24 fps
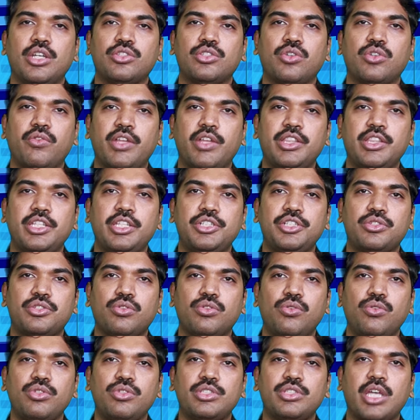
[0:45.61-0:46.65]
So when these
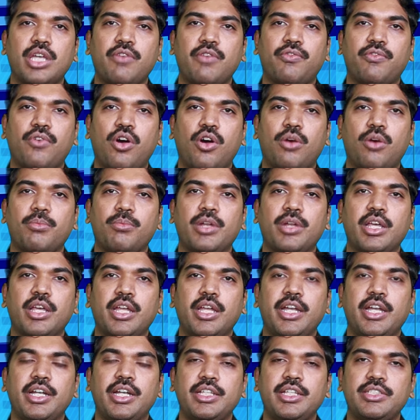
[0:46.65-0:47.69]
stones are formed,
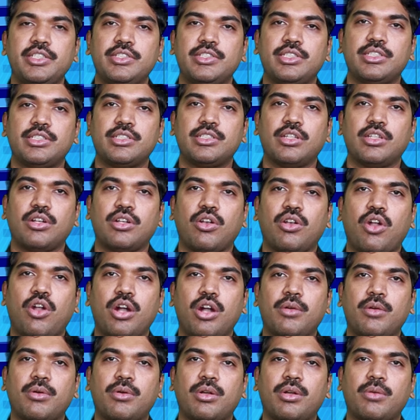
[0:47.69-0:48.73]
it is
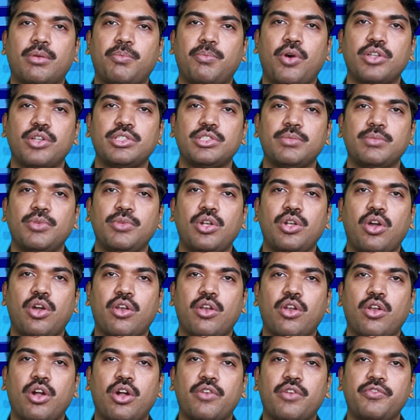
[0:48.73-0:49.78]
not possible
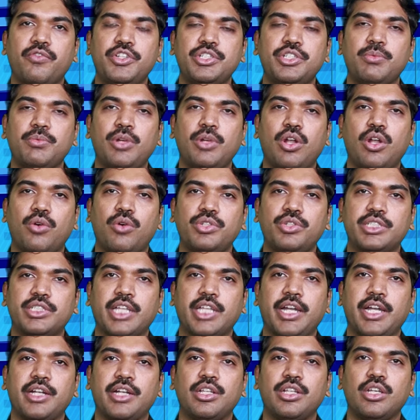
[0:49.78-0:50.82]
or not visible
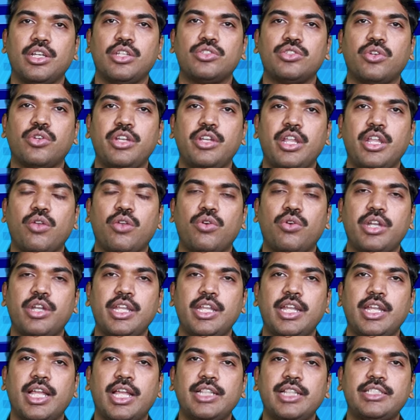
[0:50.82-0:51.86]
outside. So in a
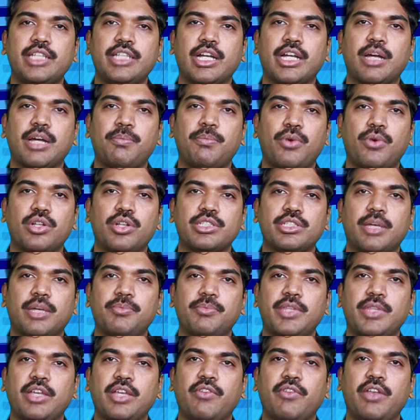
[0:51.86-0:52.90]
routine health checkup or
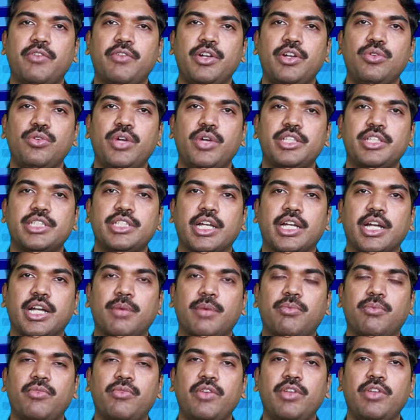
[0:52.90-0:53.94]
something, when we do a
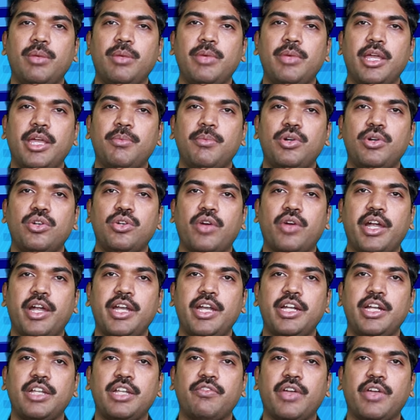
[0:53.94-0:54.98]
checkup, we will be able to
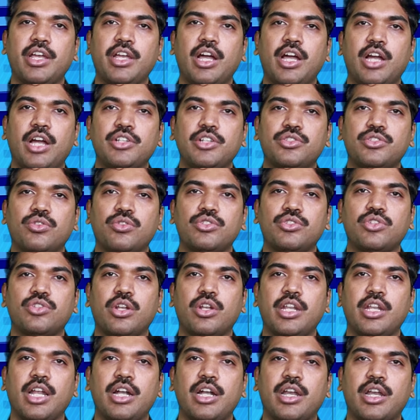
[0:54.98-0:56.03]
identify gallstones
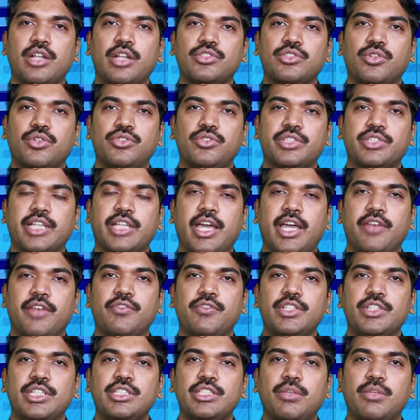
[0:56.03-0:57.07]
on an ultrasound scan,
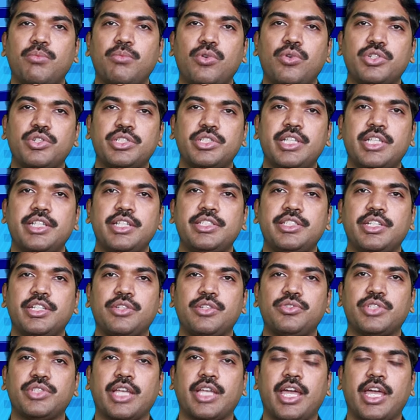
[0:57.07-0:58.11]
which is the most
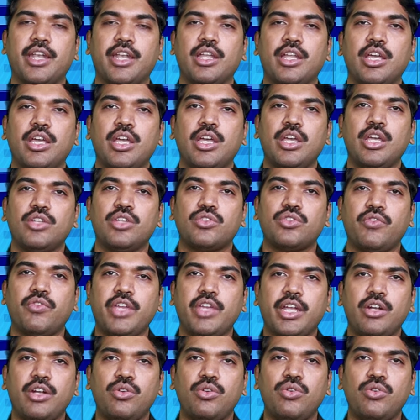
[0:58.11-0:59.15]
sensitive scan. So we
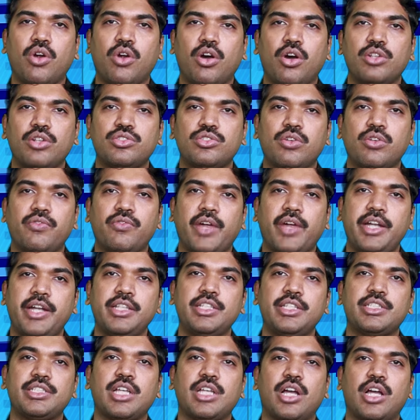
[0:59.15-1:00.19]
can also find
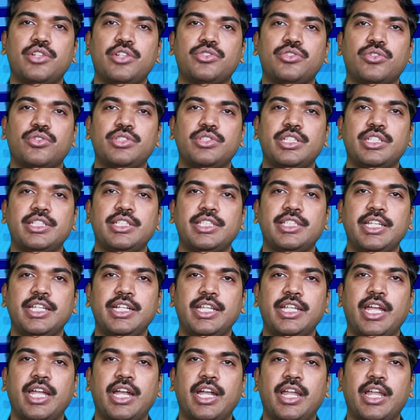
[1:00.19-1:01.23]
these gallstones in
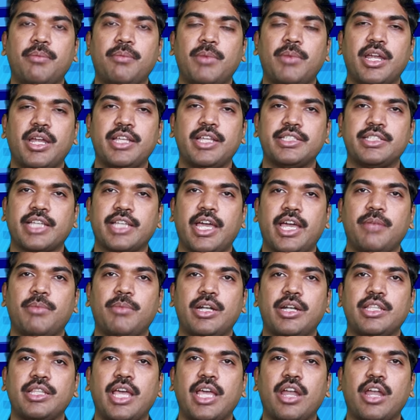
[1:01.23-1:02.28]
CT and MRI scan,
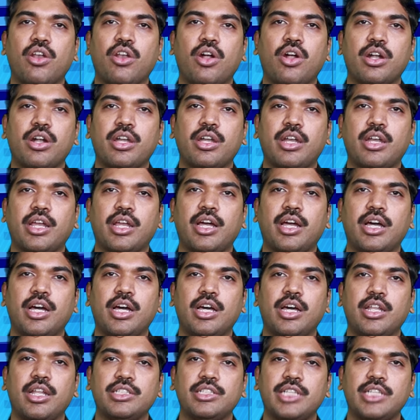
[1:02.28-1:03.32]
but they are
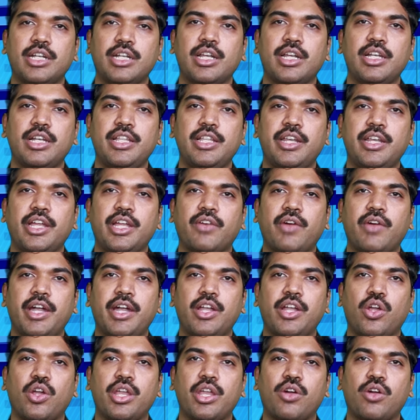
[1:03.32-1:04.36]
not generally
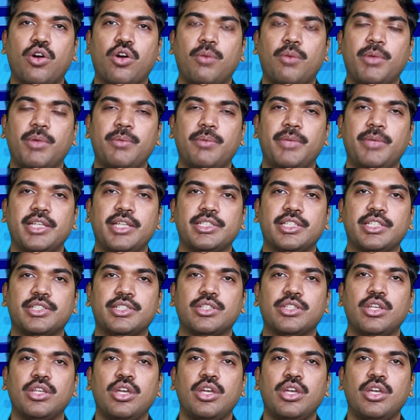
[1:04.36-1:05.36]
required on a common basis.